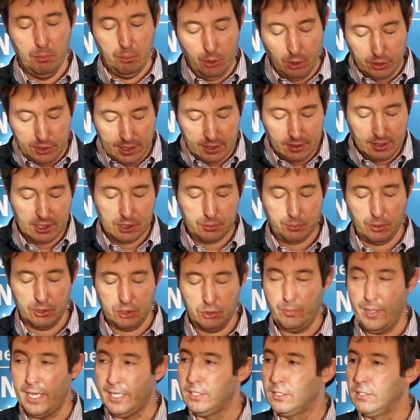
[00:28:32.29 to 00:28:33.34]
Putting these
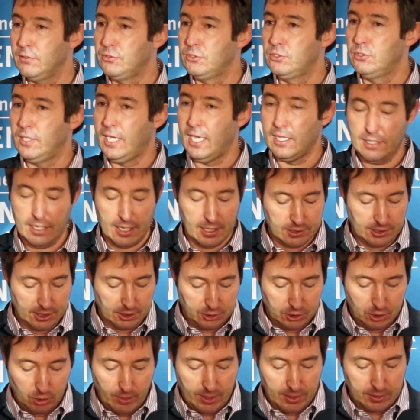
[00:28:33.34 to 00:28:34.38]
perspectives together is
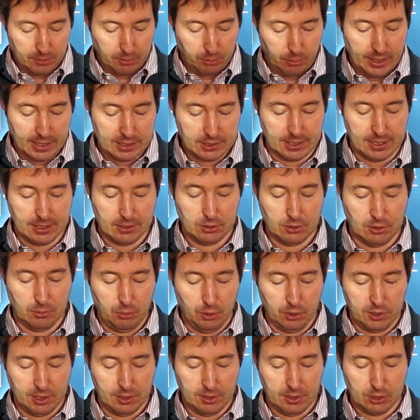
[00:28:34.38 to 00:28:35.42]
actually quite depressing. So
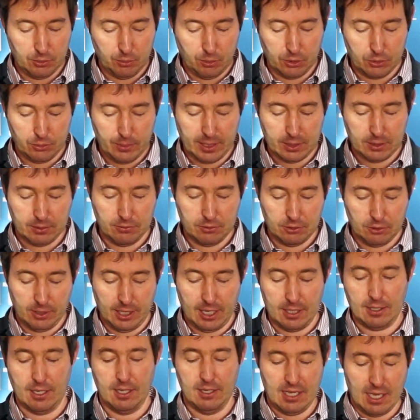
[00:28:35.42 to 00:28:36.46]
putting these perspectives
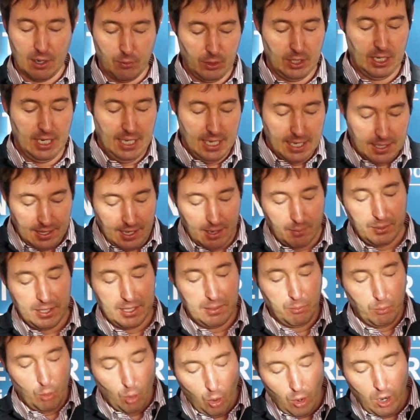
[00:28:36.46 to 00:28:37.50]
together, there will either
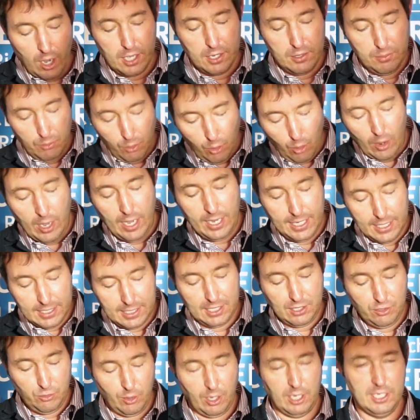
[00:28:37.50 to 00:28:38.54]
be more and more
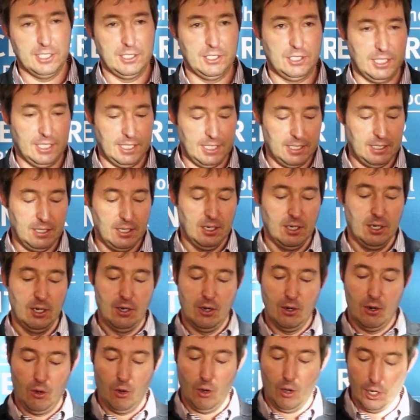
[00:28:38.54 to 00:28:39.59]
inequality
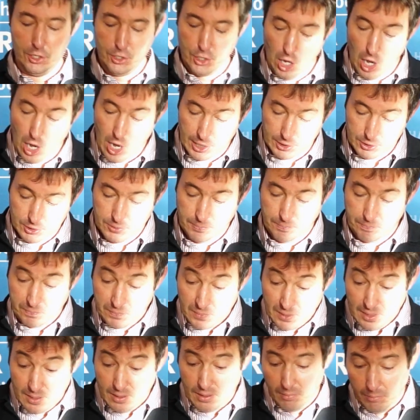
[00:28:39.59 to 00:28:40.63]
or not.
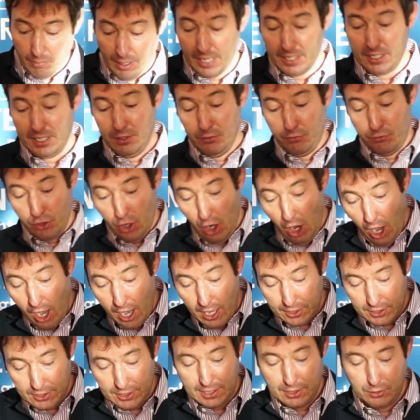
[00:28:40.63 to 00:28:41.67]
But if
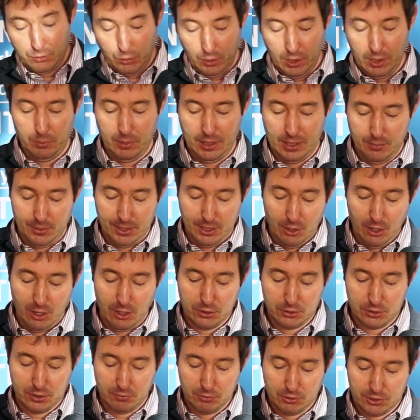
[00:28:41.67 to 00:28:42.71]
not, it will be
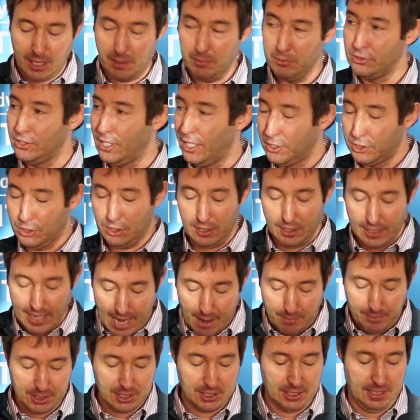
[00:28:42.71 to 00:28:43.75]
because of some such
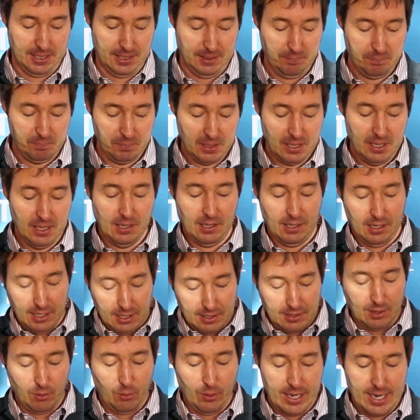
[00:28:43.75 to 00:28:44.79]
calamity.
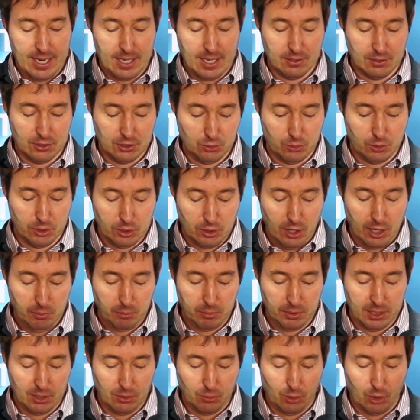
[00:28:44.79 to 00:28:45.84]
Either way, this would
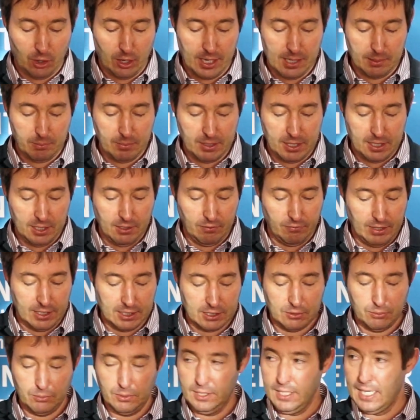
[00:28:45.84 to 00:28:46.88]
not be a world many of
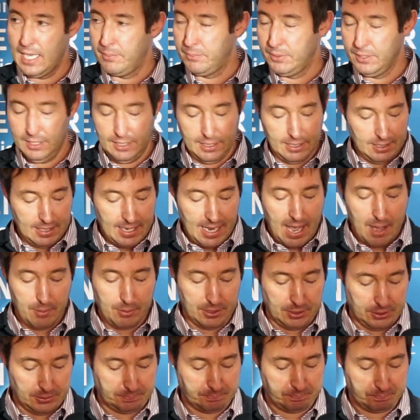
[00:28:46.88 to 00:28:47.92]
us would happily
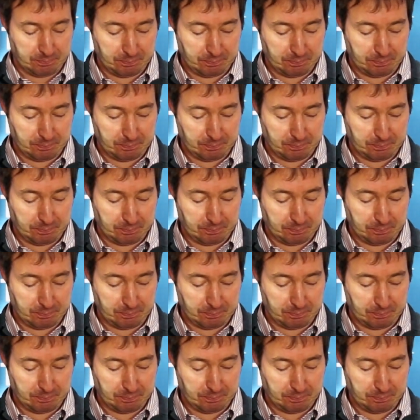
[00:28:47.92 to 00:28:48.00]
inhabit.